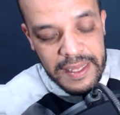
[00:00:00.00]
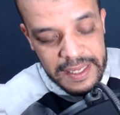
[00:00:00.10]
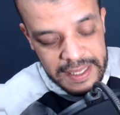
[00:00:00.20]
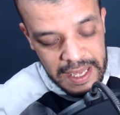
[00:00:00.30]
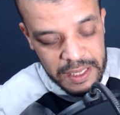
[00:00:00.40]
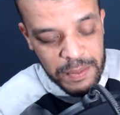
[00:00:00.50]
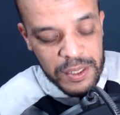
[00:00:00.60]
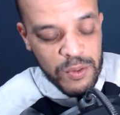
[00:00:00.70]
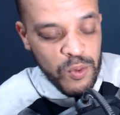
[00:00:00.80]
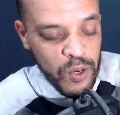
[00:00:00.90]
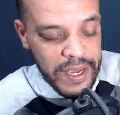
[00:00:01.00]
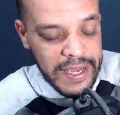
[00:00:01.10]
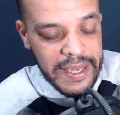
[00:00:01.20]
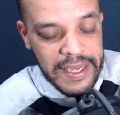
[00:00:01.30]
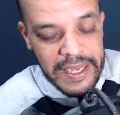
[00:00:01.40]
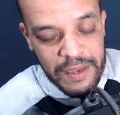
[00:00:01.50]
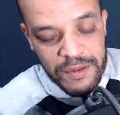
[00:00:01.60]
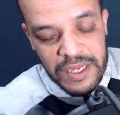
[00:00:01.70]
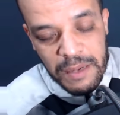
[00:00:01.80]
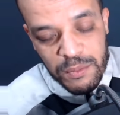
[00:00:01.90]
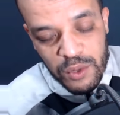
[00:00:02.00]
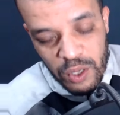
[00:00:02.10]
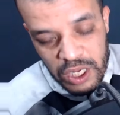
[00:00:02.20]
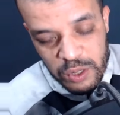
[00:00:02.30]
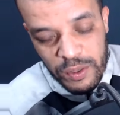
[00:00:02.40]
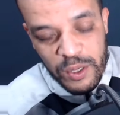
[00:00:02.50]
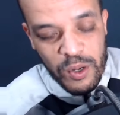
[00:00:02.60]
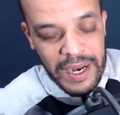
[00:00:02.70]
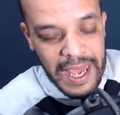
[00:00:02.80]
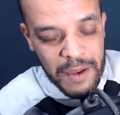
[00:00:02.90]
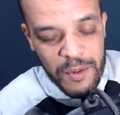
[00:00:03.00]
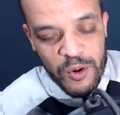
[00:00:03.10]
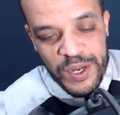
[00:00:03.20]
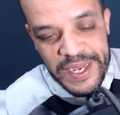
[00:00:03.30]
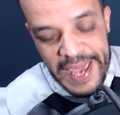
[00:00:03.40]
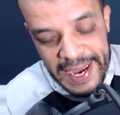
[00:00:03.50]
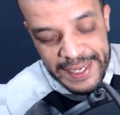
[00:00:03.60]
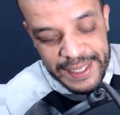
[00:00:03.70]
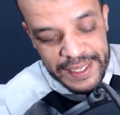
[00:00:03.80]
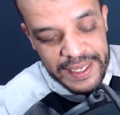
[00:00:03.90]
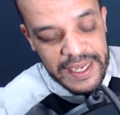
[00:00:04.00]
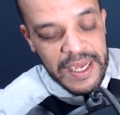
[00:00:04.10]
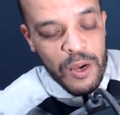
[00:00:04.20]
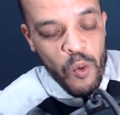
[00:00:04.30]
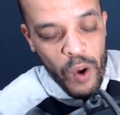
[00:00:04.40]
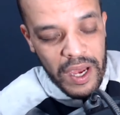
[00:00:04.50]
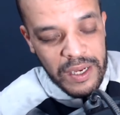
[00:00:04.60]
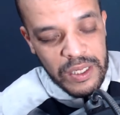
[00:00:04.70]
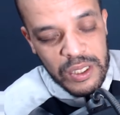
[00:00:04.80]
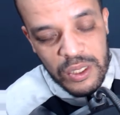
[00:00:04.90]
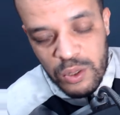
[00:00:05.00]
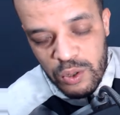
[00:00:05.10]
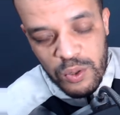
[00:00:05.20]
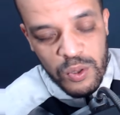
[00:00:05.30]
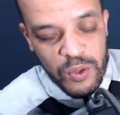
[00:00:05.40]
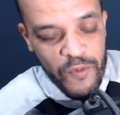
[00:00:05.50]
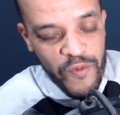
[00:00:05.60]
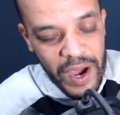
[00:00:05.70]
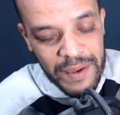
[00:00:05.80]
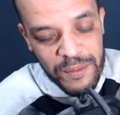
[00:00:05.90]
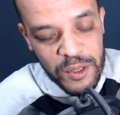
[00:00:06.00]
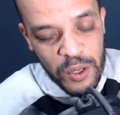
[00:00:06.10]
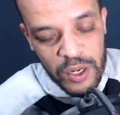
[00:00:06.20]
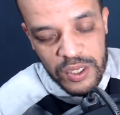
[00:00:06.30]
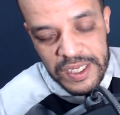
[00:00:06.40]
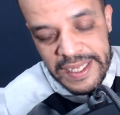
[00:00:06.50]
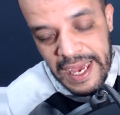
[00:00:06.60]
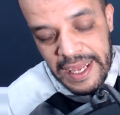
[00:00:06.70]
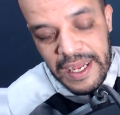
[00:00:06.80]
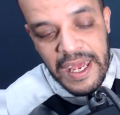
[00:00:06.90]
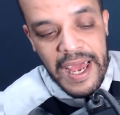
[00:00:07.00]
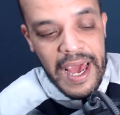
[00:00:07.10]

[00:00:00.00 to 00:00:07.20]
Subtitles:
This thanks button working, give some dollars when you like my reaction, $1, $2, $5, $10,